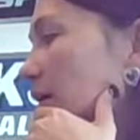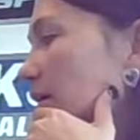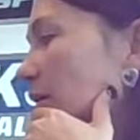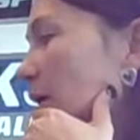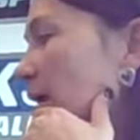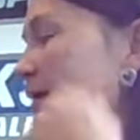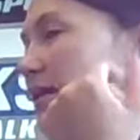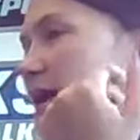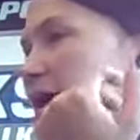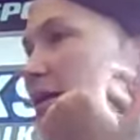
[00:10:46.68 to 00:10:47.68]
I
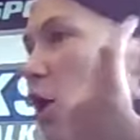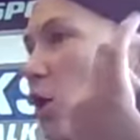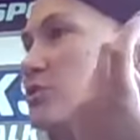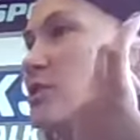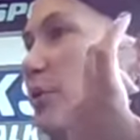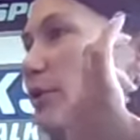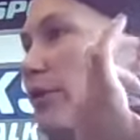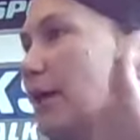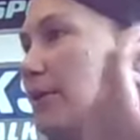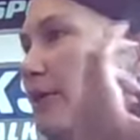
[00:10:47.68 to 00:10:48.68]
host the
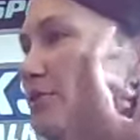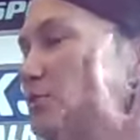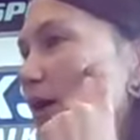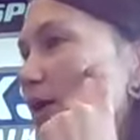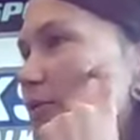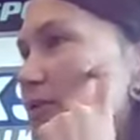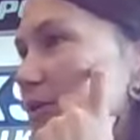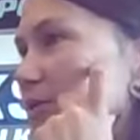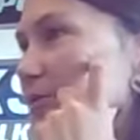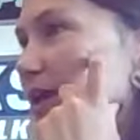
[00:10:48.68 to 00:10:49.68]
program, it's Wired
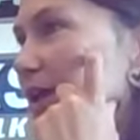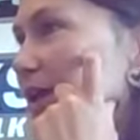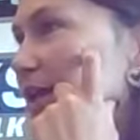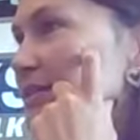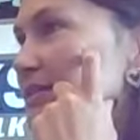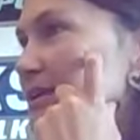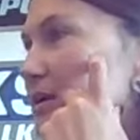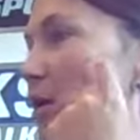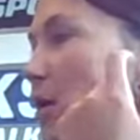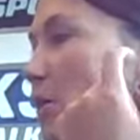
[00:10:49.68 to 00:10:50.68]
Wednesday with McKenna
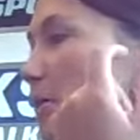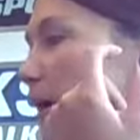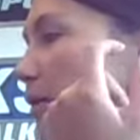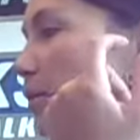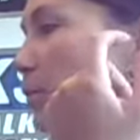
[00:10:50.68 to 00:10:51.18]
Hansen, but